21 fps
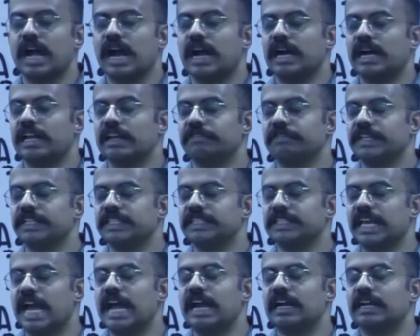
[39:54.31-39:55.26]
Under
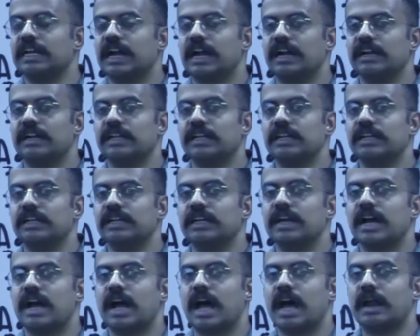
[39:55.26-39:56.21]
which act? Under
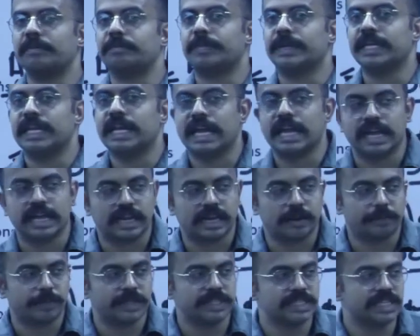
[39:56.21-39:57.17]
RPA,
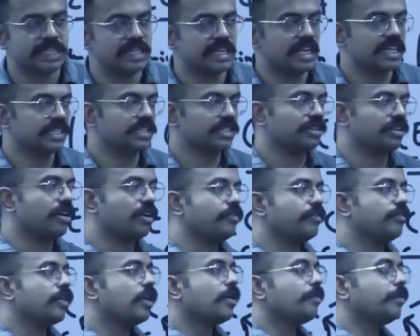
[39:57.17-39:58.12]
Representation
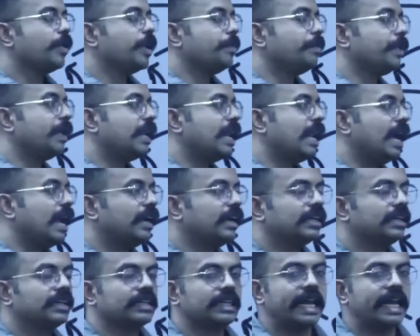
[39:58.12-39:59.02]
of People Act